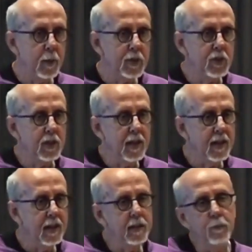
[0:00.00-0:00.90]

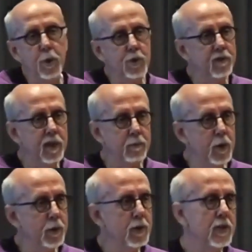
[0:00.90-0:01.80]
USDA, and Roosevelt
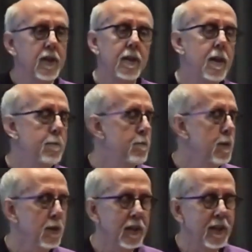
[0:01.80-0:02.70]
wrote and said, I'd
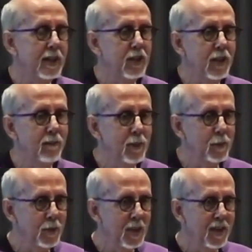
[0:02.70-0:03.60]
really like to give
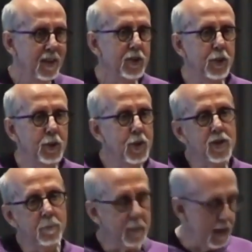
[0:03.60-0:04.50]
you
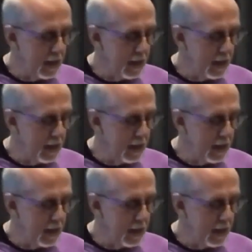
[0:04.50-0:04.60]
citizenship, but I